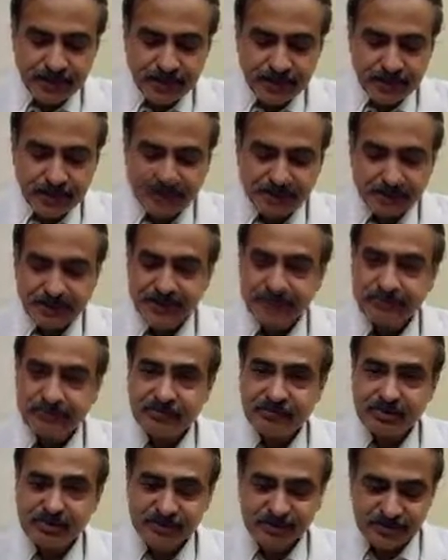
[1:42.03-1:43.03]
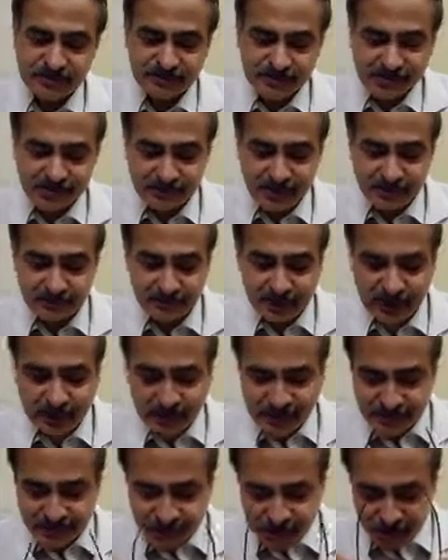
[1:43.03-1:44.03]
The next question which can be
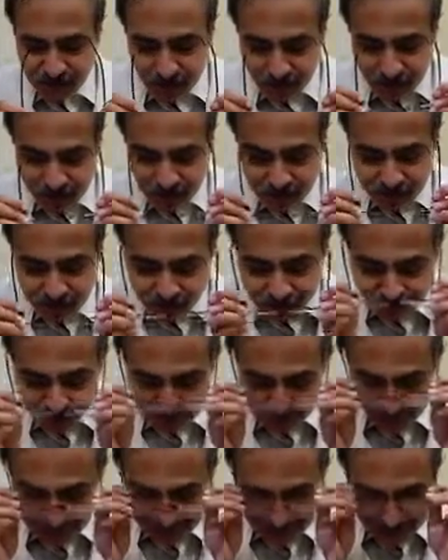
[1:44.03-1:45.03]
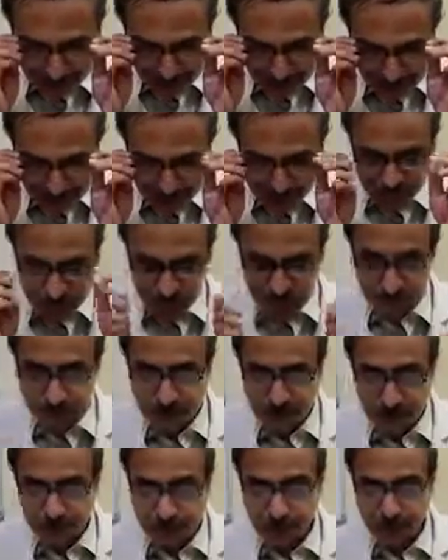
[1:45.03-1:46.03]
asked: in order to prevent
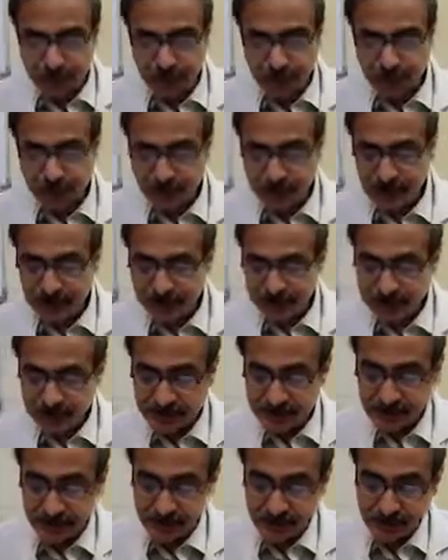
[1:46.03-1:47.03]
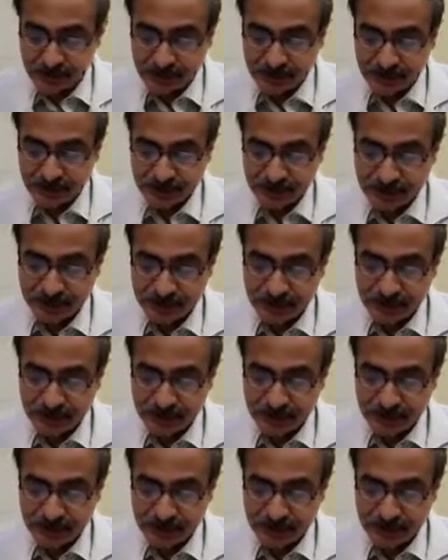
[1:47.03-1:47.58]
injury to prostatic capsule,